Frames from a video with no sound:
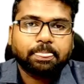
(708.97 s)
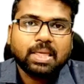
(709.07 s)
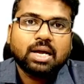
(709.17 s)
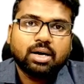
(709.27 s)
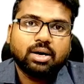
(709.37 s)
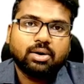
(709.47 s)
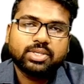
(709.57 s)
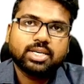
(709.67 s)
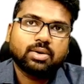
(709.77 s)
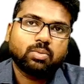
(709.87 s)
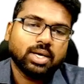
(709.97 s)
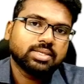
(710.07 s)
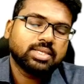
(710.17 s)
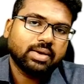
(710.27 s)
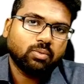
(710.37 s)
which are once in
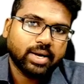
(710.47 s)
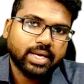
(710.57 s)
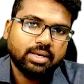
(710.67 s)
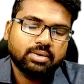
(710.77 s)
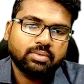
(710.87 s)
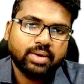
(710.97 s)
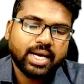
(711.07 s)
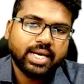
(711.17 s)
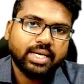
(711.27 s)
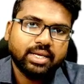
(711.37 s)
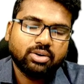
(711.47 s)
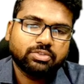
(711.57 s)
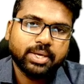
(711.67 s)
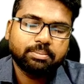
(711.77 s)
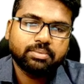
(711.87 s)
a while variety of
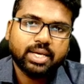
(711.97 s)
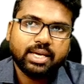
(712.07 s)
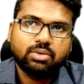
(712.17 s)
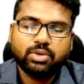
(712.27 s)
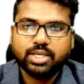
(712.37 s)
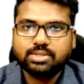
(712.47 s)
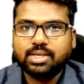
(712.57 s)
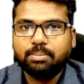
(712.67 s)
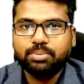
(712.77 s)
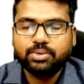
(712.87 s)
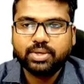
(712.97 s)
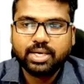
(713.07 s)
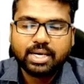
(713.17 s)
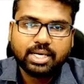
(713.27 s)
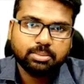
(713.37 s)
them. Like for example, you can
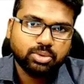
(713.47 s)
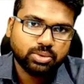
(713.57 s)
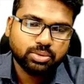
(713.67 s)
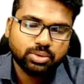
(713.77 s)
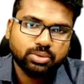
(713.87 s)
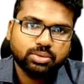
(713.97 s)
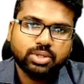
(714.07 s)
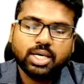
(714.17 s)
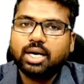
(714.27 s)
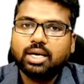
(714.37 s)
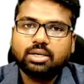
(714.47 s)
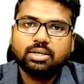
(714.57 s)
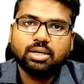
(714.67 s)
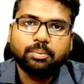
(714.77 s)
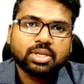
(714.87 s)
write about hudhud or
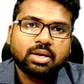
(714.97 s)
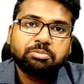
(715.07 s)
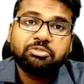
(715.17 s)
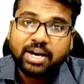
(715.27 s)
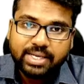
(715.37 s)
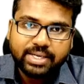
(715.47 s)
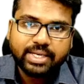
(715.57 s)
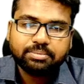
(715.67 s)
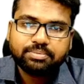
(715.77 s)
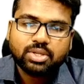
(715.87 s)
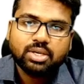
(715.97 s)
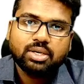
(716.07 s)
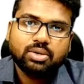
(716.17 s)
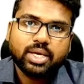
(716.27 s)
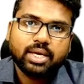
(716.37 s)
phylline,
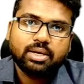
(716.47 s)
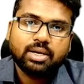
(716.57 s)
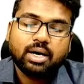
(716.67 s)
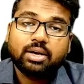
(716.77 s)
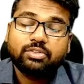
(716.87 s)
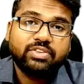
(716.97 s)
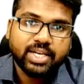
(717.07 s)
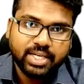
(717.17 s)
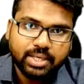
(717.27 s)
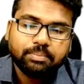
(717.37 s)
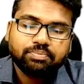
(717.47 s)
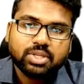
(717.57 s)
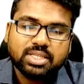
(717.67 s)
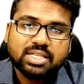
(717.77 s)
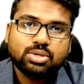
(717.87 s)
okay, or feni.
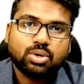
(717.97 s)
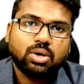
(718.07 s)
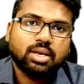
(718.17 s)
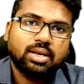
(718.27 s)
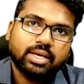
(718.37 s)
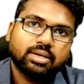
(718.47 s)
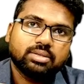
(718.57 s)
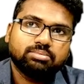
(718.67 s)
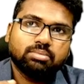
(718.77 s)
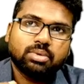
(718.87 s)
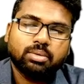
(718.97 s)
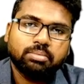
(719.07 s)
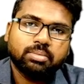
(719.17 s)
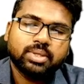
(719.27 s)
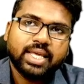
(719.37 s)
These are all like
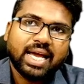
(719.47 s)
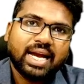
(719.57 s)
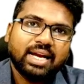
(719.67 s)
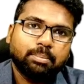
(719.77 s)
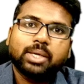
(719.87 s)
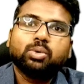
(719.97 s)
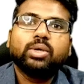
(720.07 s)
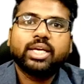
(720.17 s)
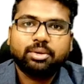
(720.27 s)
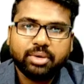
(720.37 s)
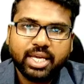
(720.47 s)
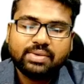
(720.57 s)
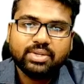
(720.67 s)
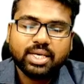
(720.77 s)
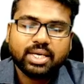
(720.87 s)
they had a peculiar
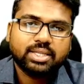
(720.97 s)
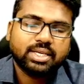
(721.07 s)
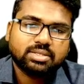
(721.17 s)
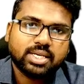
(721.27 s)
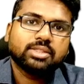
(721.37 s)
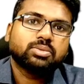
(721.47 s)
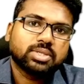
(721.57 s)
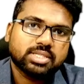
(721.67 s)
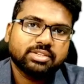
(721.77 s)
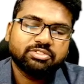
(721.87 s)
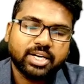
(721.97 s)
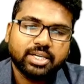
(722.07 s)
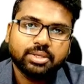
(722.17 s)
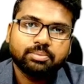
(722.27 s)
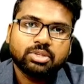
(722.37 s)
behavior, their strength was different,
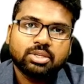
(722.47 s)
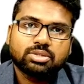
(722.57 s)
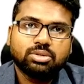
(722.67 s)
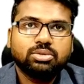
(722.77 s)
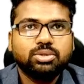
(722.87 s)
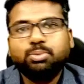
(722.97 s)
so you may